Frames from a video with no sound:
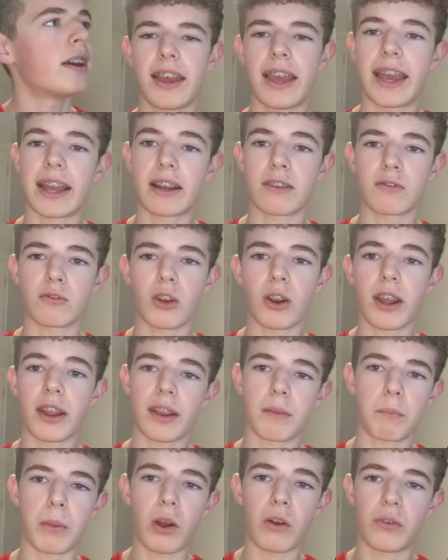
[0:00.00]
It can run
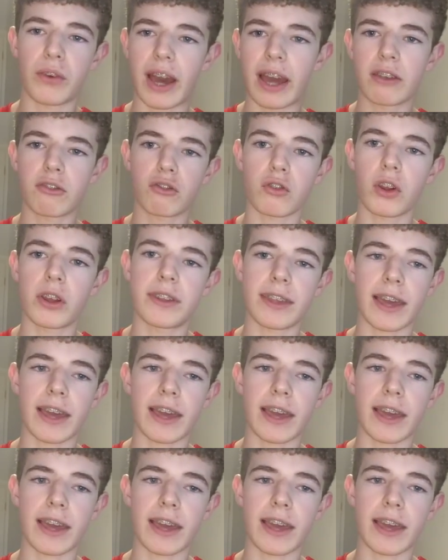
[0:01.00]
on both Android